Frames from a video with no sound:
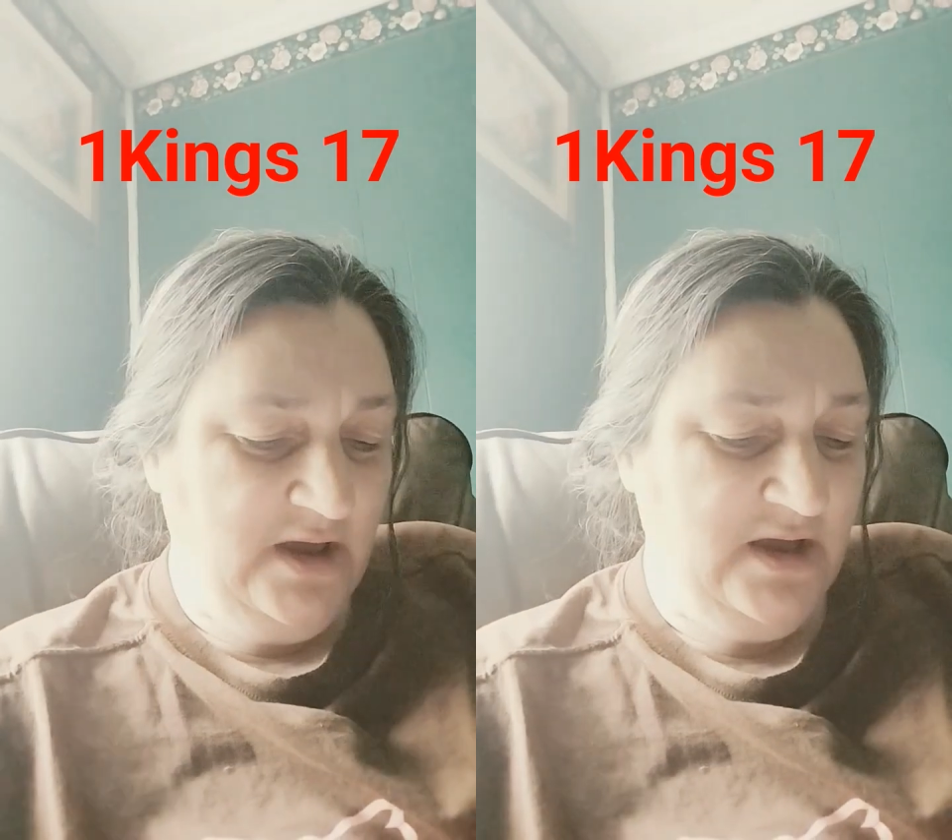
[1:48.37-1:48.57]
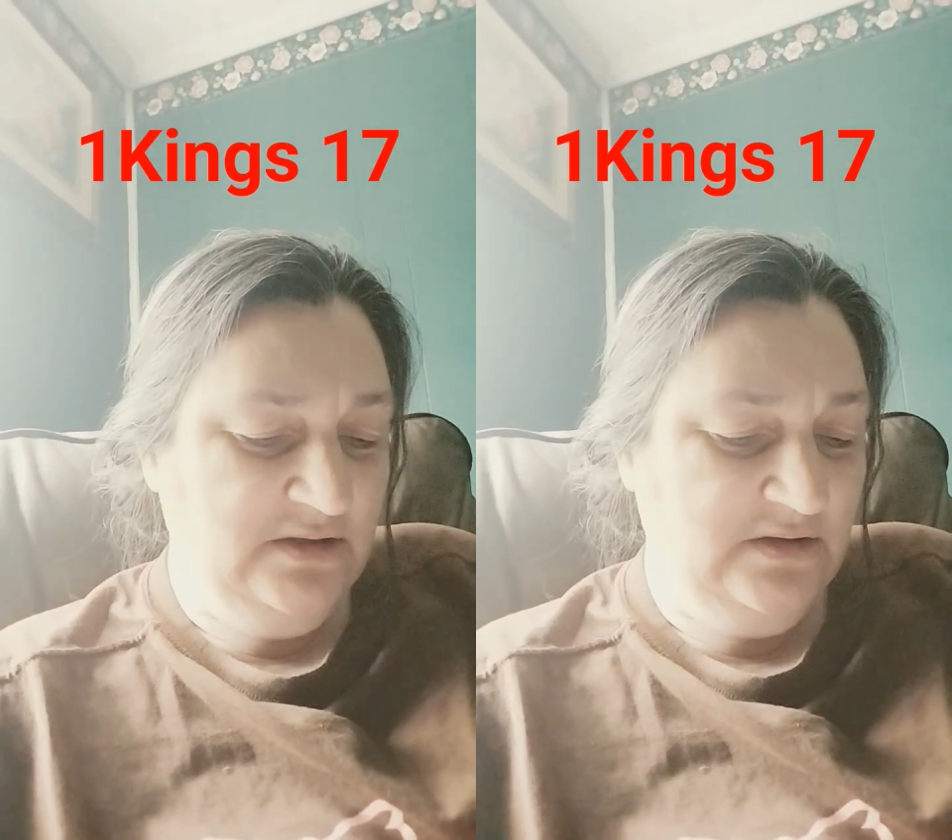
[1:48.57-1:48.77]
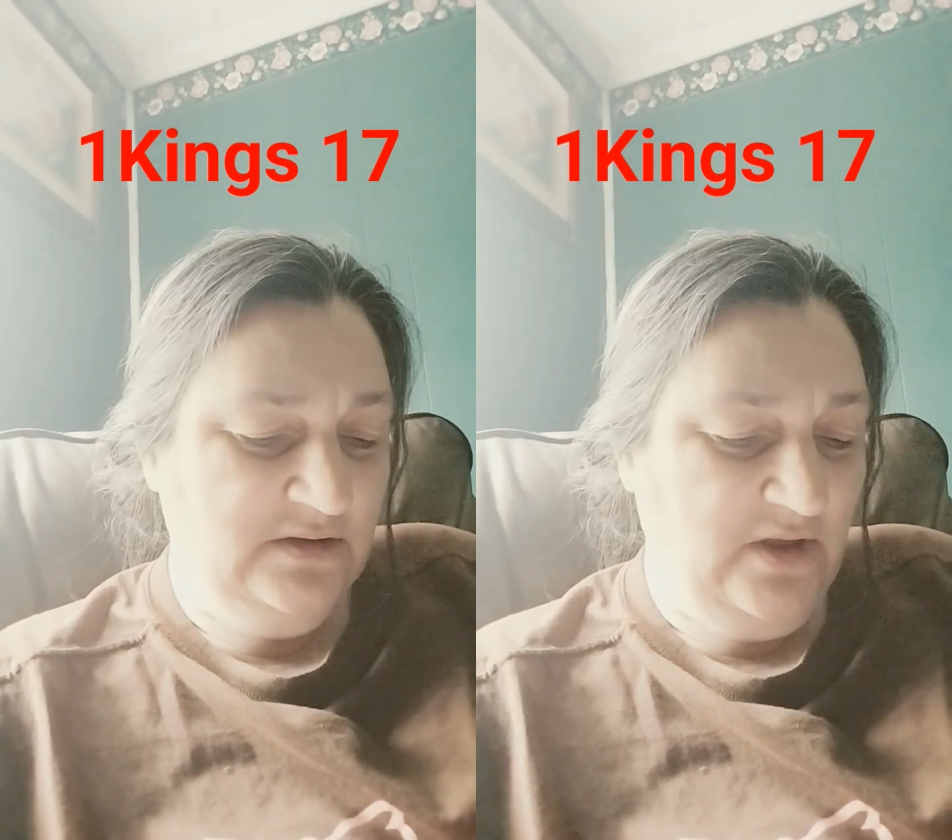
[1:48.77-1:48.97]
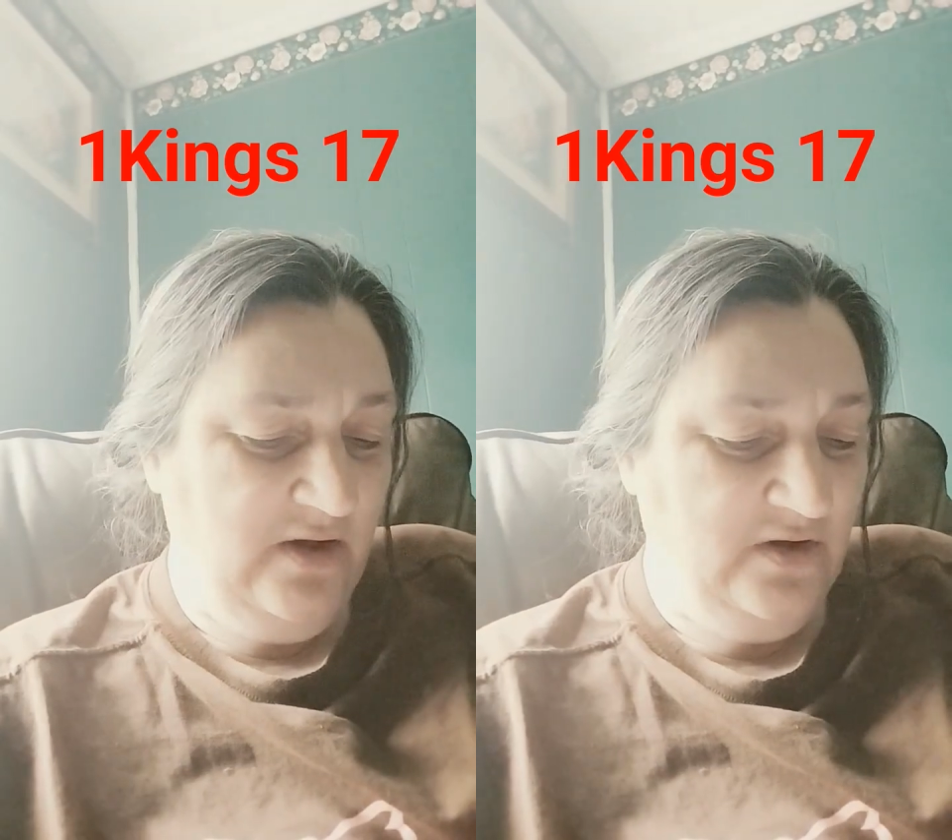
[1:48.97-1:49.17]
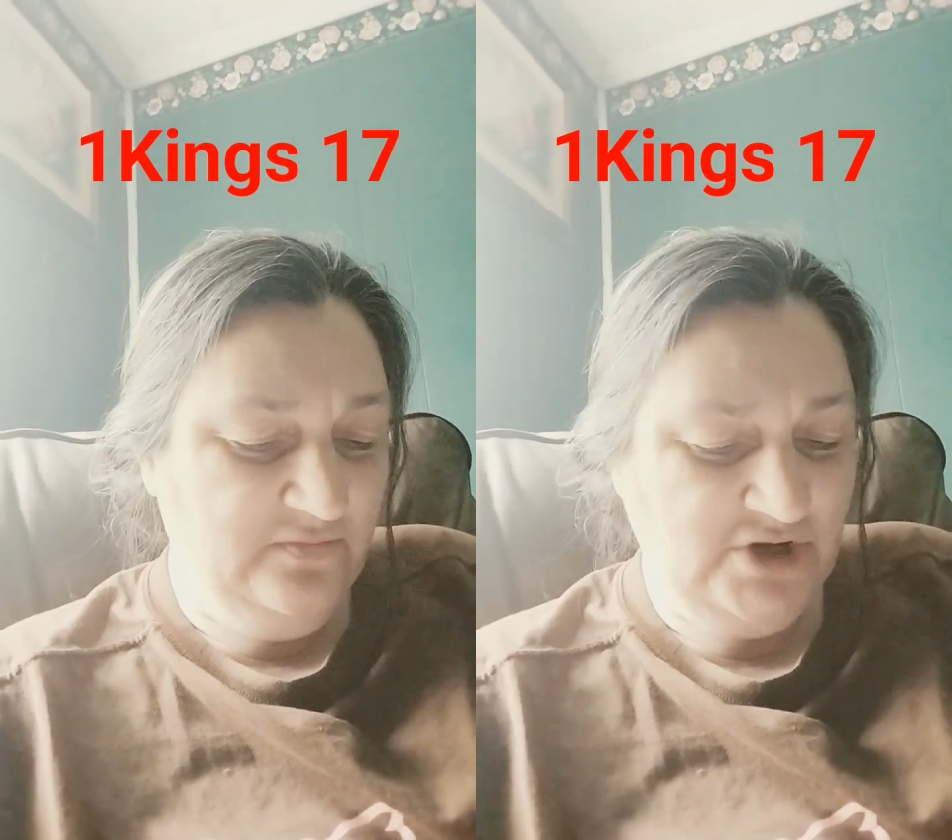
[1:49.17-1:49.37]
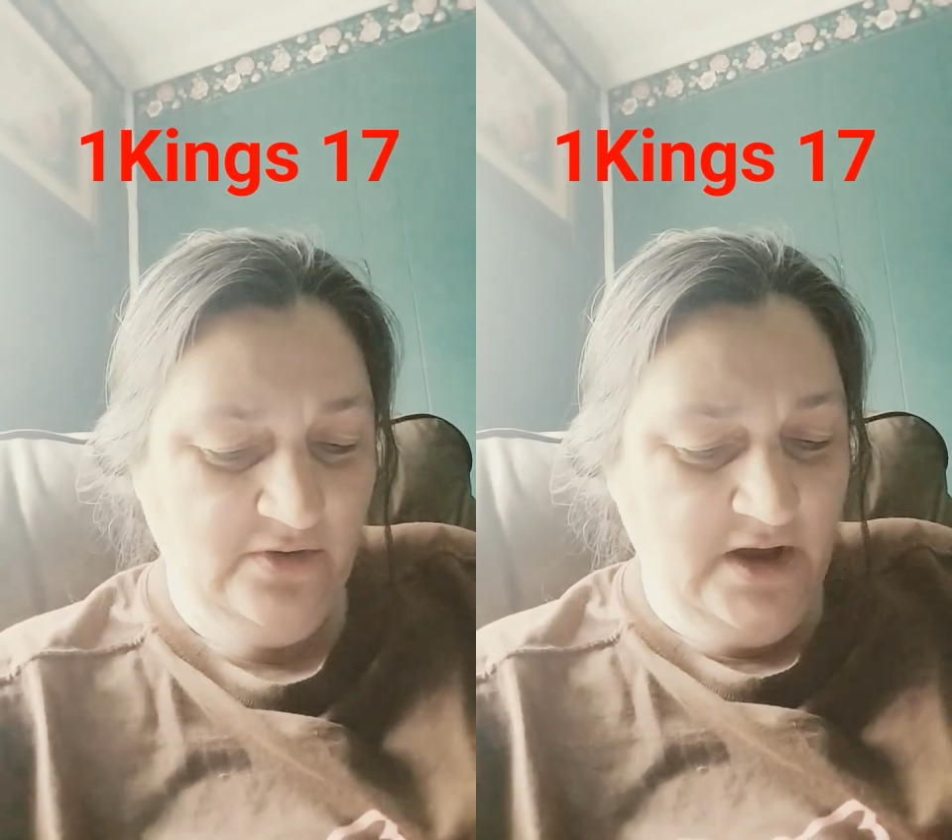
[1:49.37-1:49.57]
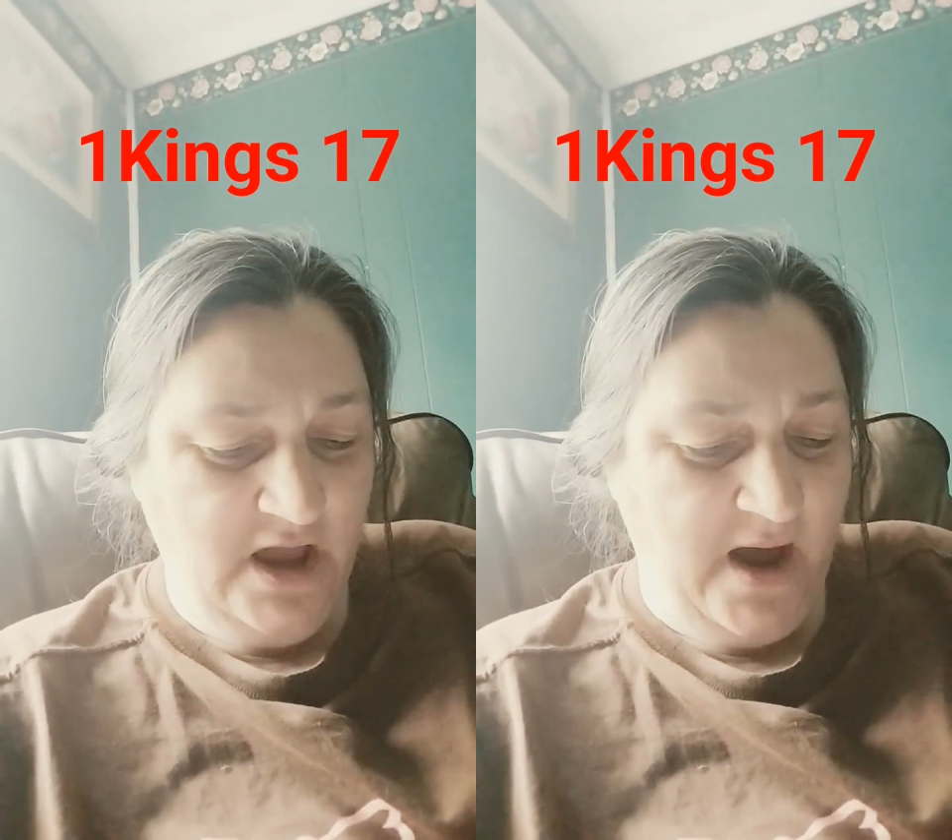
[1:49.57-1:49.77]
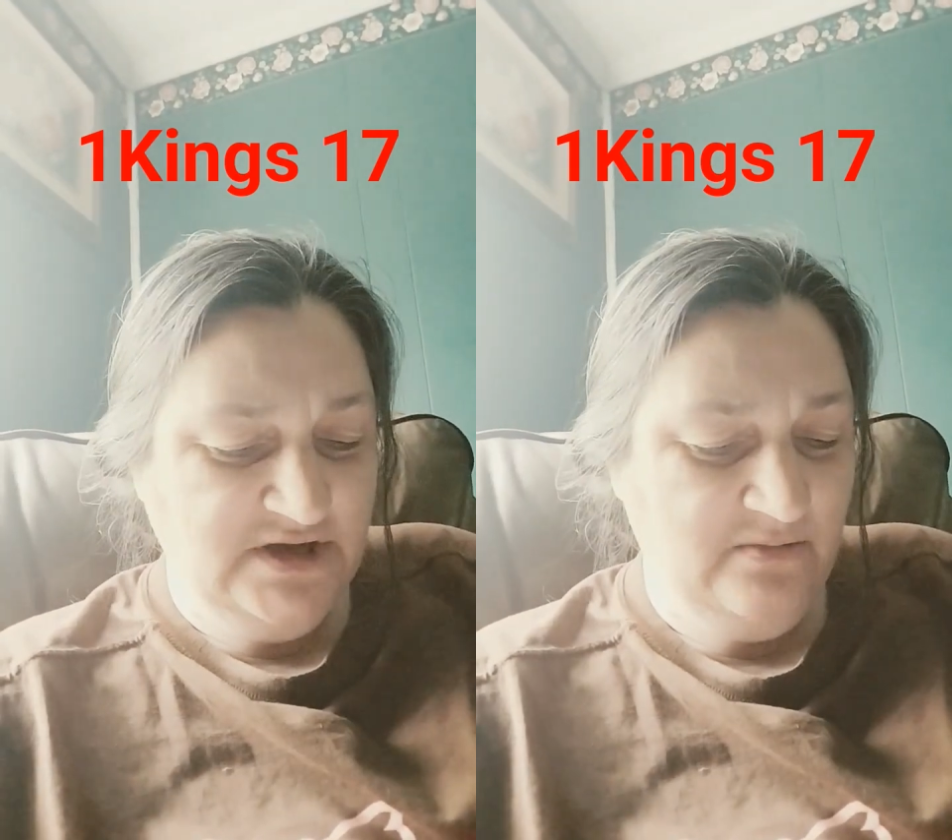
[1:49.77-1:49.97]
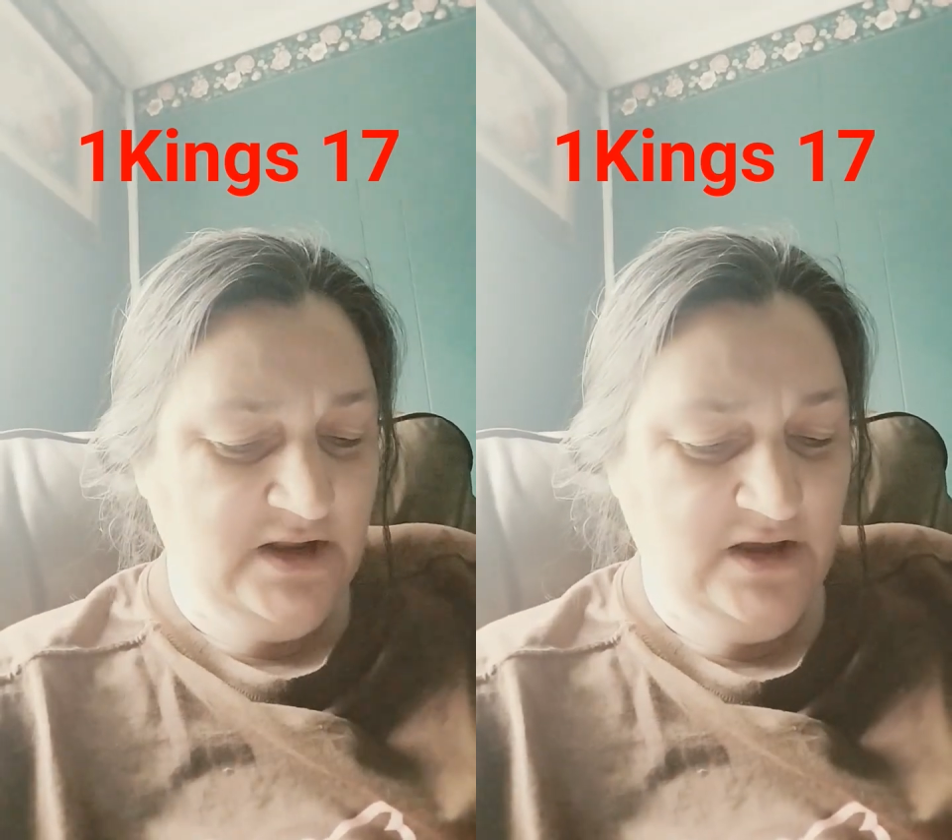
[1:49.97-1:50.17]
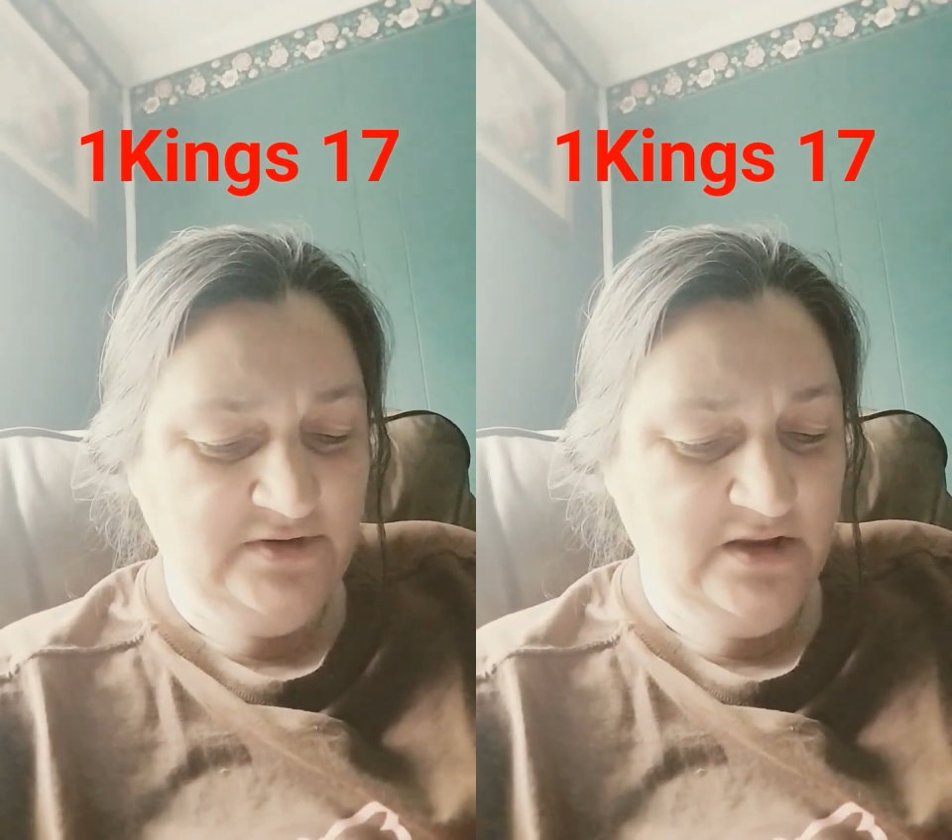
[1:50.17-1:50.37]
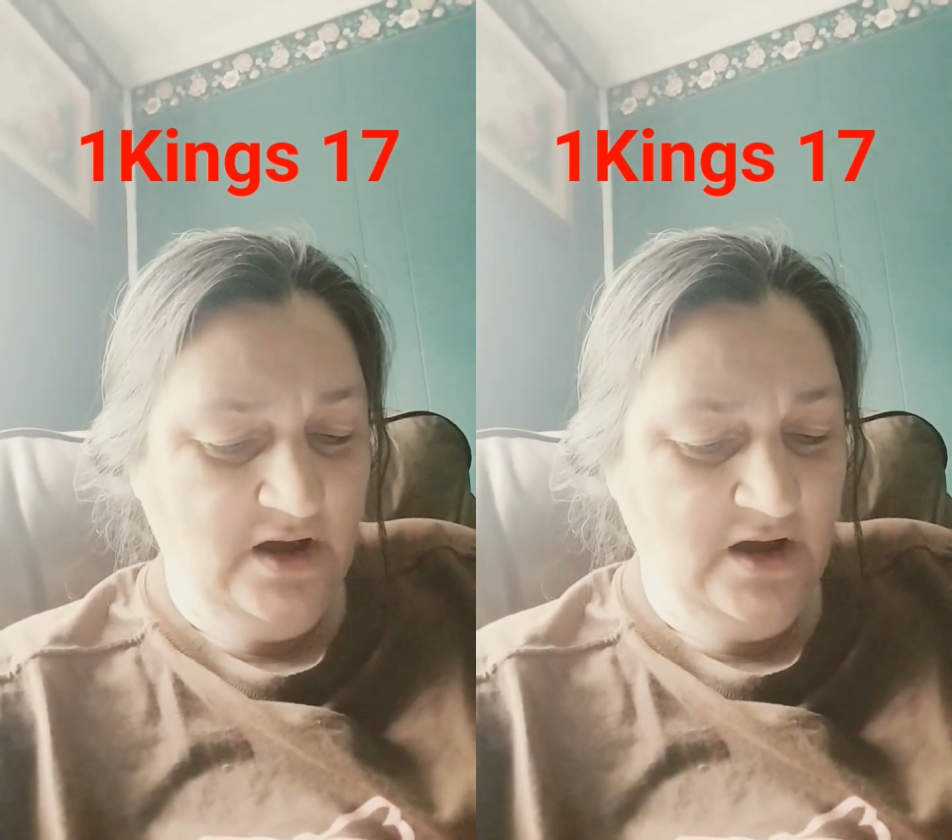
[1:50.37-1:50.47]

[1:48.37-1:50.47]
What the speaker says: and the life of the child came back to him, and he lived.